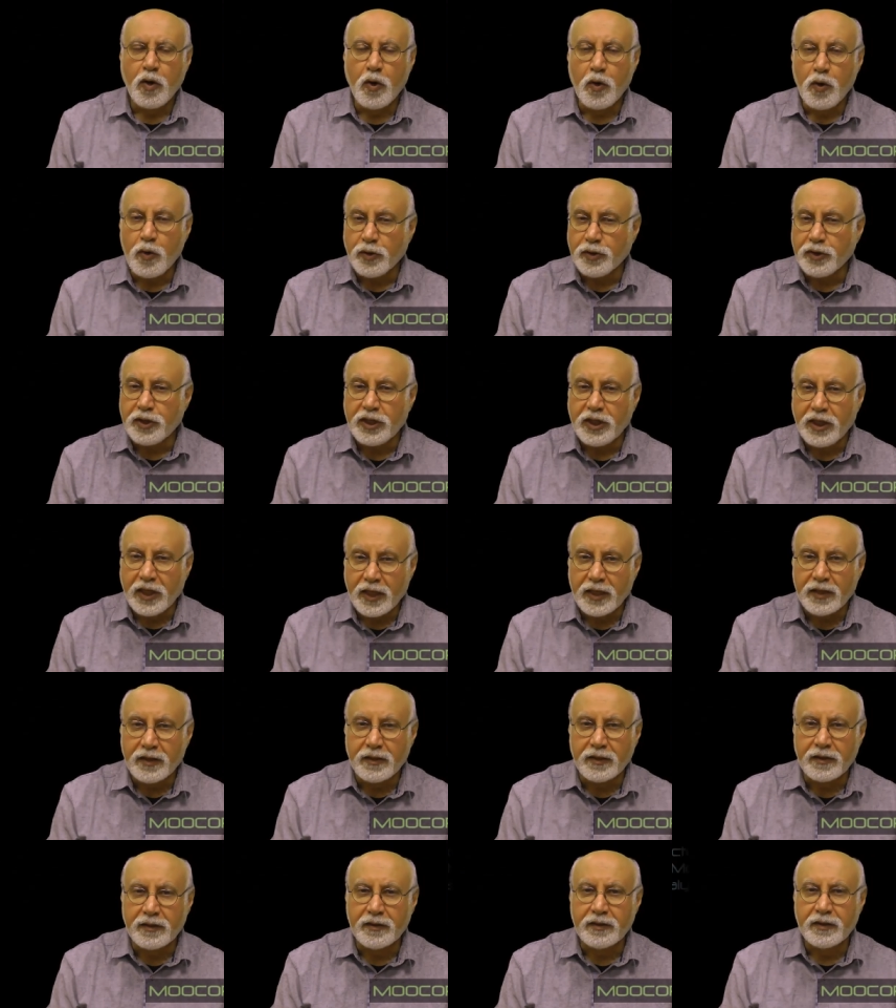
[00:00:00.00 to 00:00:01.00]

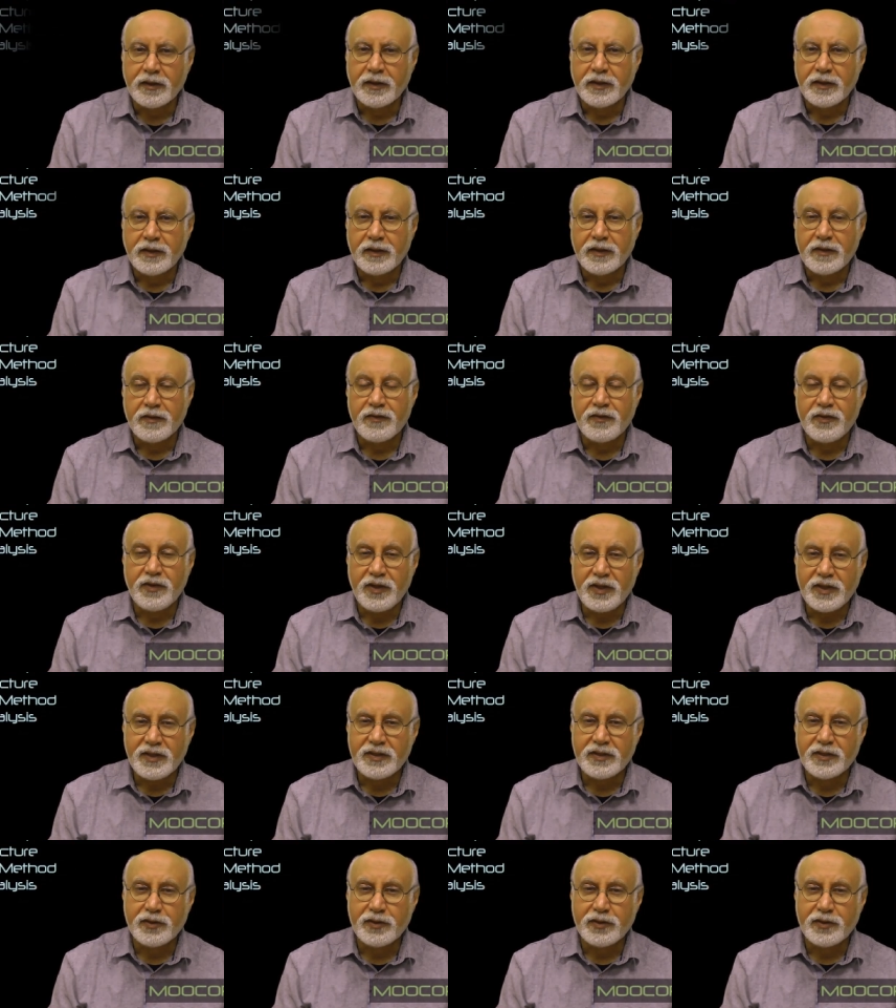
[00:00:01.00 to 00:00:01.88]
Altogether, this